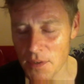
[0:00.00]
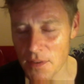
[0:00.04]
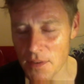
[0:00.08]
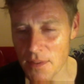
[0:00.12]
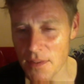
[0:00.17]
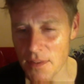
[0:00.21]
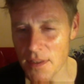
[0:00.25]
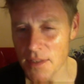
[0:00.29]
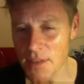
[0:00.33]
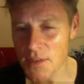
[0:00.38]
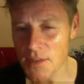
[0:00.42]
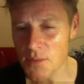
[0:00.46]

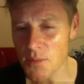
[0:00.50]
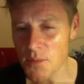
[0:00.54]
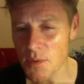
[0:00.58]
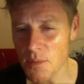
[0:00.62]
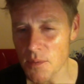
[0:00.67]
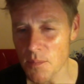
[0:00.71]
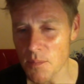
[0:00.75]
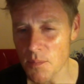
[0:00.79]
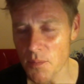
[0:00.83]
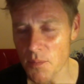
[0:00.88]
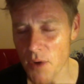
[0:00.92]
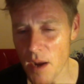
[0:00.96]
things
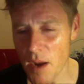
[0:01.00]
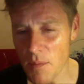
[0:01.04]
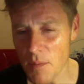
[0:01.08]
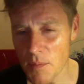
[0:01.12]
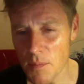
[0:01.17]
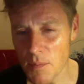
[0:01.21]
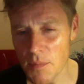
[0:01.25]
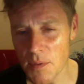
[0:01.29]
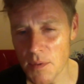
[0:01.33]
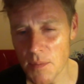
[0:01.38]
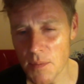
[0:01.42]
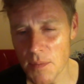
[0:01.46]
would
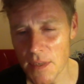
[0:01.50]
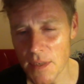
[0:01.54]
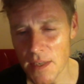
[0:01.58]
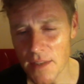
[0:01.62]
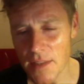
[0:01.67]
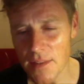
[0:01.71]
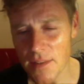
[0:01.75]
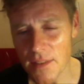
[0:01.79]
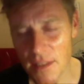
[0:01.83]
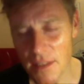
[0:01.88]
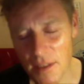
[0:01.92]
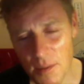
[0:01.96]
probably be a
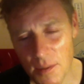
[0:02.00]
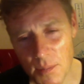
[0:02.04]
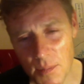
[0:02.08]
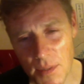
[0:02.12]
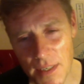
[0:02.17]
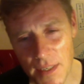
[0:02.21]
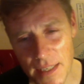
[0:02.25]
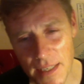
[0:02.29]
little bit